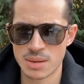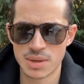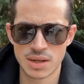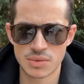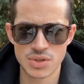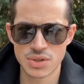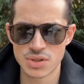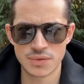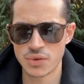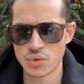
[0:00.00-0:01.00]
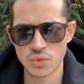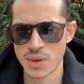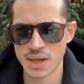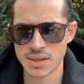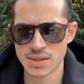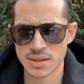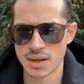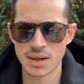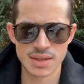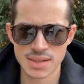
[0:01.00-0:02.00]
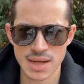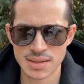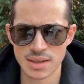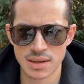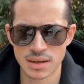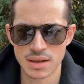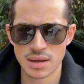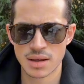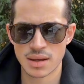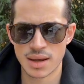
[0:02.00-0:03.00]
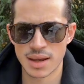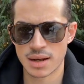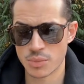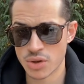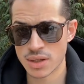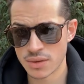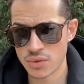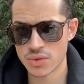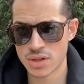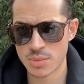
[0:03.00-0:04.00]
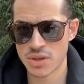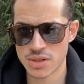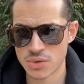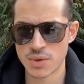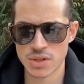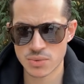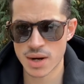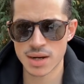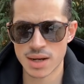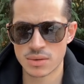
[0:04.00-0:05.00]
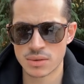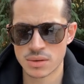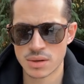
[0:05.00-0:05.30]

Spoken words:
I mean, it was just a few tweaks in his texting. And I'm going to give you some of these tweaks right now.